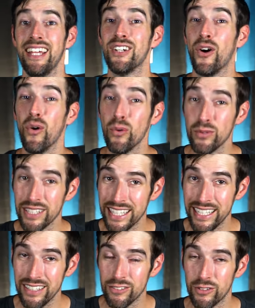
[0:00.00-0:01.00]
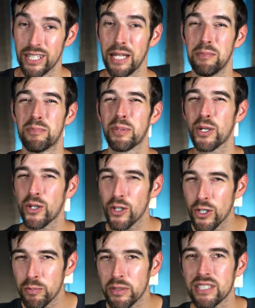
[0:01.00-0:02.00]
And only when I'm
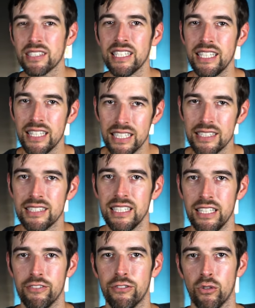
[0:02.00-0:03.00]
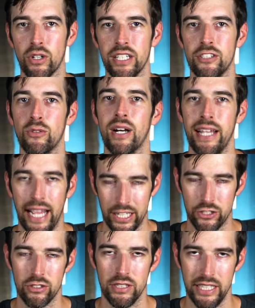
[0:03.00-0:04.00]
purposely listening for it do I
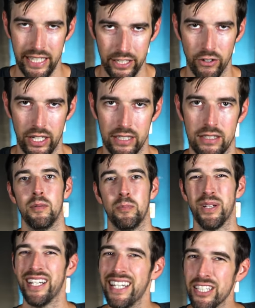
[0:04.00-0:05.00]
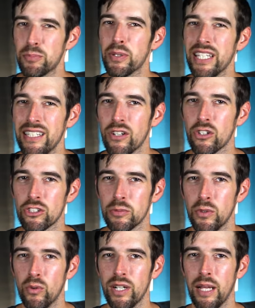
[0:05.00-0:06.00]
actually hear it. But it is pretty
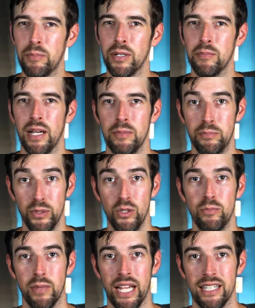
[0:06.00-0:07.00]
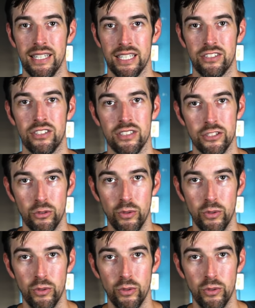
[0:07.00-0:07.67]
noticeable when I put my boom mic next to the